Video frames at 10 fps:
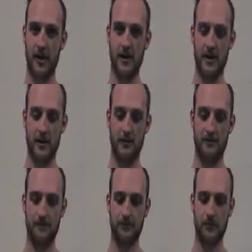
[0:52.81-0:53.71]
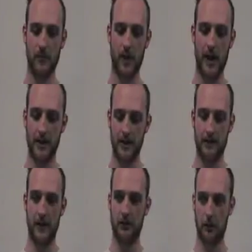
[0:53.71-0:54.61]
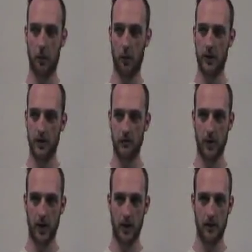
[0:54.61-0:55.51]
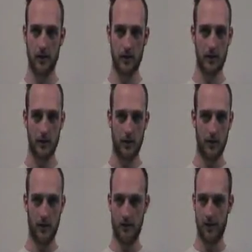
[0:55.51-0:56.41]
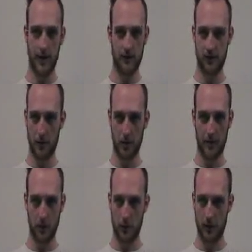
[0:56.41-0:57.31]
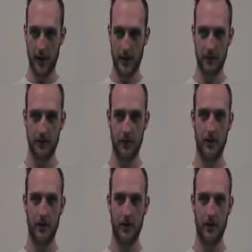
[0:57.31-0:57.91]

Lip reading: I did advanced reporting as my advanced upper level class,